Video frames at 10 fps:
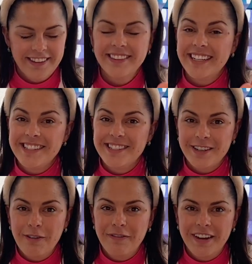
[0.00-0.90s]
That's
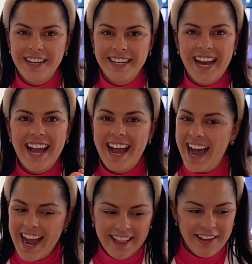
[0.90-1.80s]
so fun. I
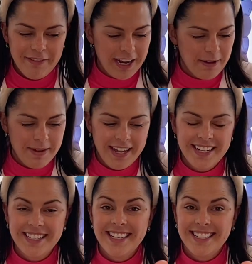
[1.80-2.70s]
highly
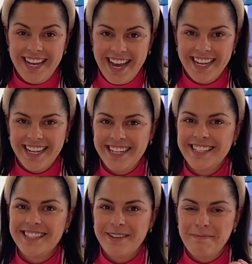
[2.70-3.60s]
recommend dyeing
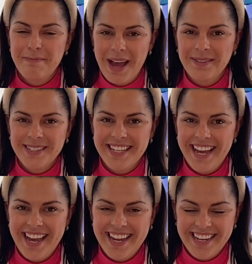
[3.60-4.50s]
some bouncy
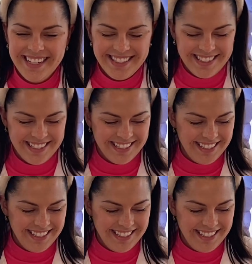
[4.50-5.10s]
eggs.